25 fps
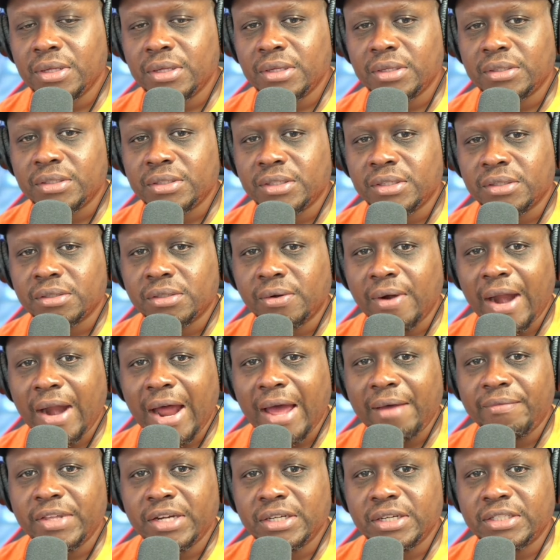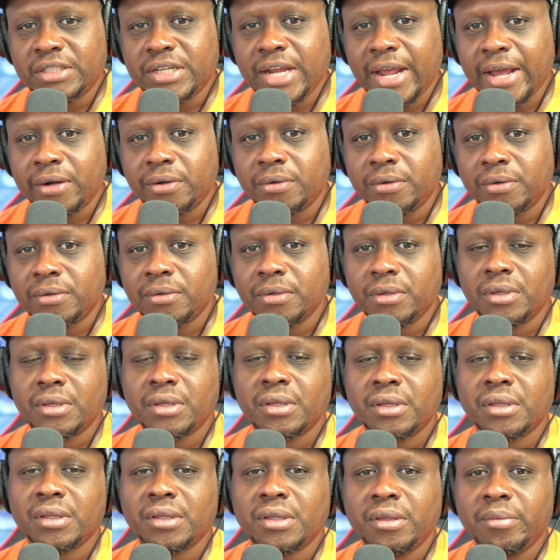Subscribe to the channel.
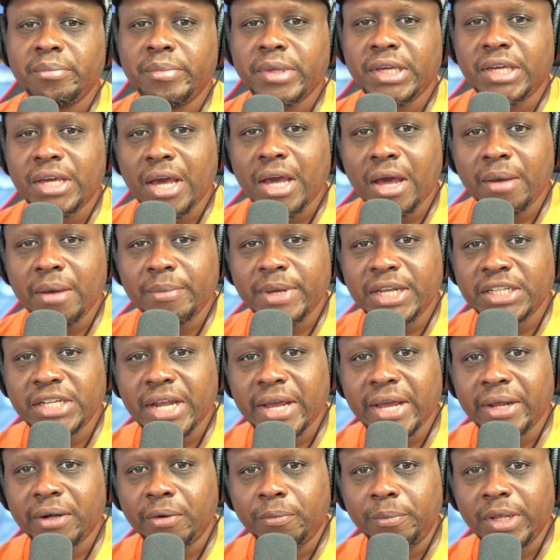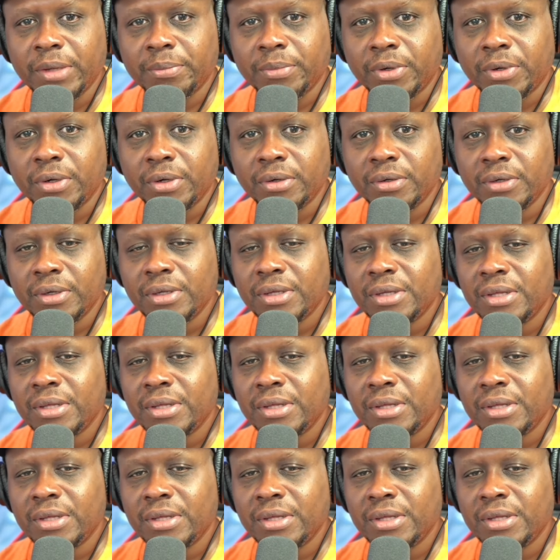Become a channel member.